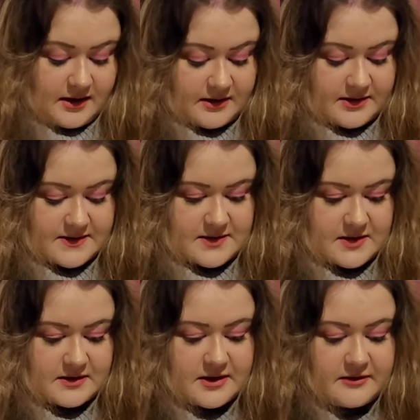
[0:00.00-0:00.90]
And it is
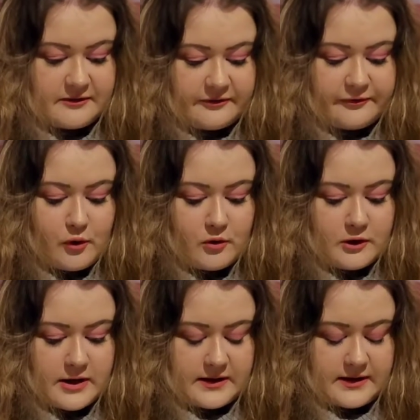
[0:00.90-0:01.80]
the
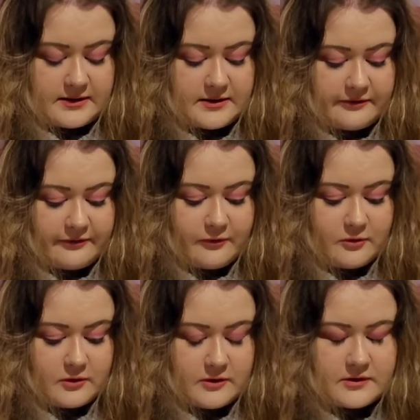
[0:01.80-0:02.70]
four, I think. The
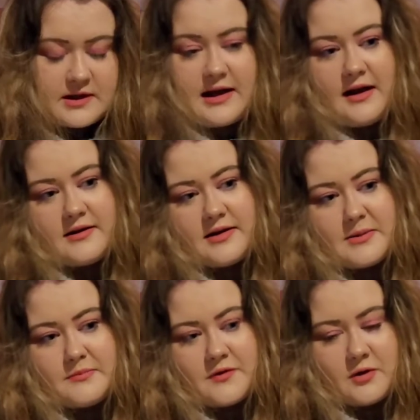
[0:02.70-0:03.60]
four, they had
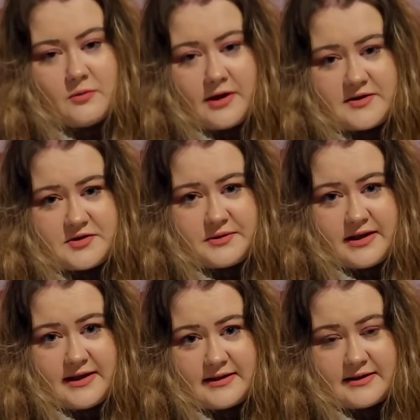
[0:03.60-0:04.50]
um, their
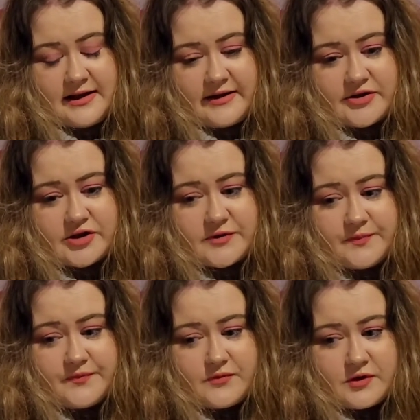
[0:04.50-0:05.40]
Y2K
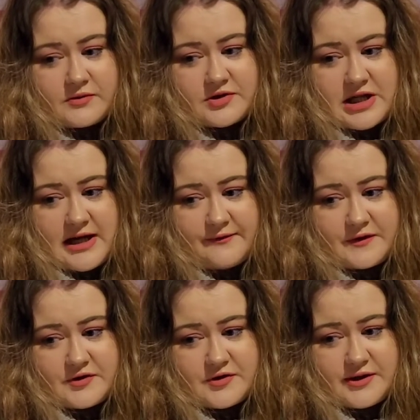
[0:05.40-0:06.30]
collection which I
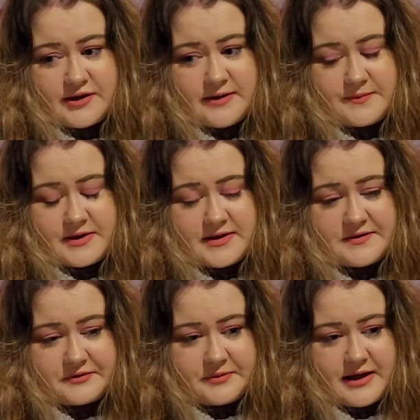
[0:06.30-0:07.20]
have the three lip
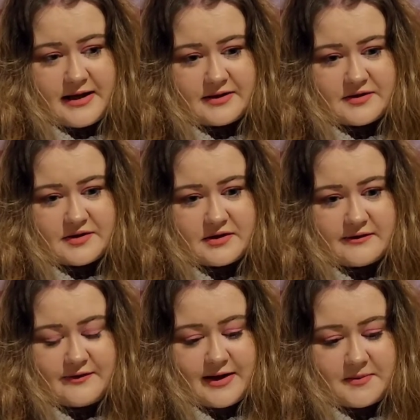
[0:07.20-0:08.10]
pieces from that.
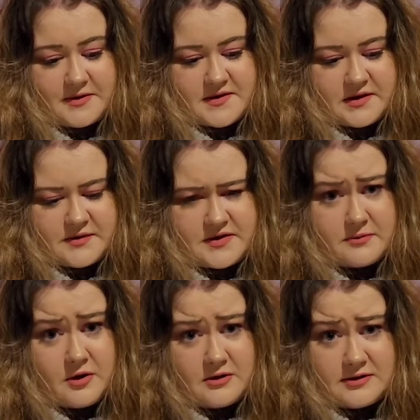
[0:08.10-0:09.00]
They're fabulous. I use
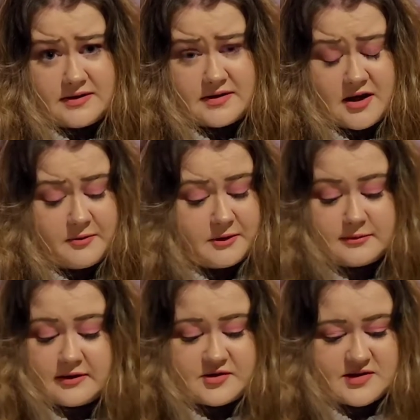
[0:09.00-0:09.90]
them all the time.
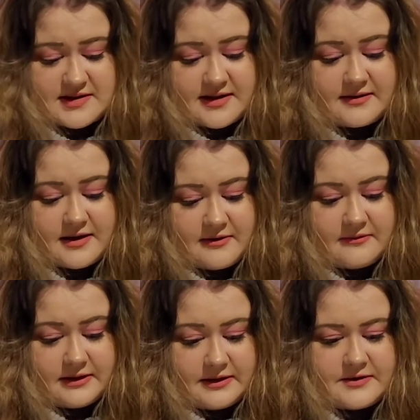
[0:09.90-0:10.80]
I'm not just saying that I
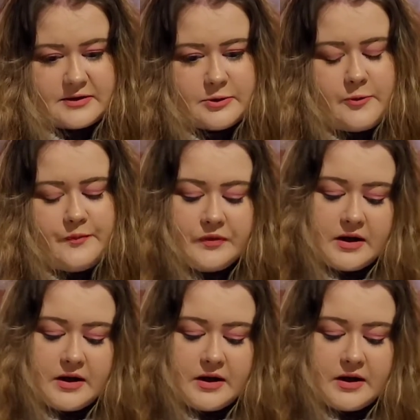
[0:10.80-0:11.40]
really do.